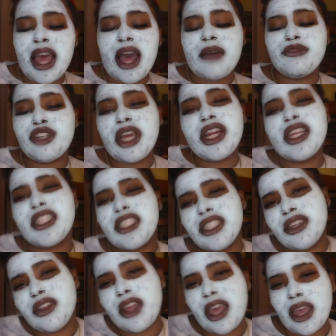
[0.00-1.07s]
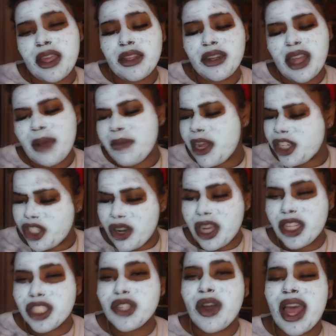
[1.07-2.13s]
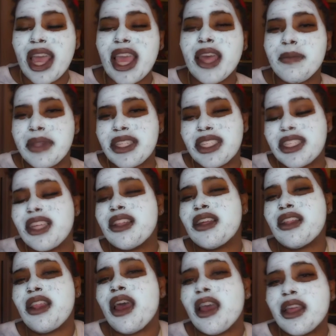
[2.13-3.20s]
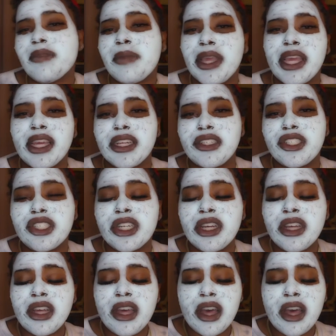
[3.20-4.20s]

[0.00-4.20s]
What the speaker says: I'm trying to instill that. I'm not trying to, I am instilling that in Paige.